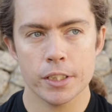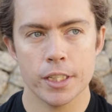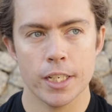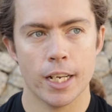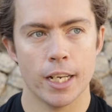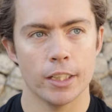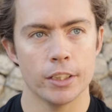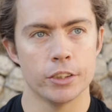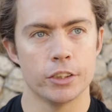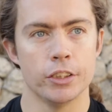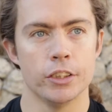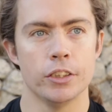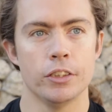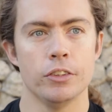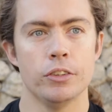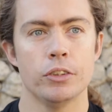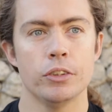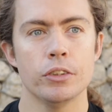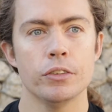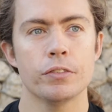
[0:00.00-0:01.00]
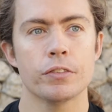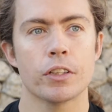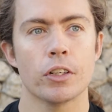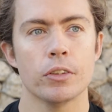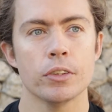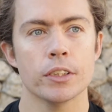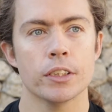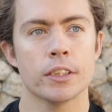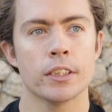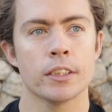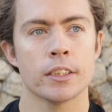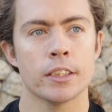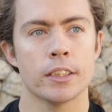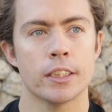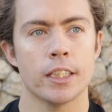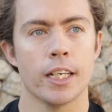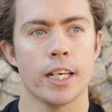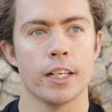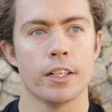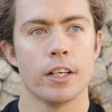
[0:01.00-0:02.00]
analogy, you've constantly
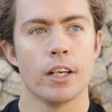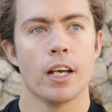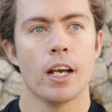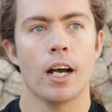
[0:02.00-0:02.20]
said,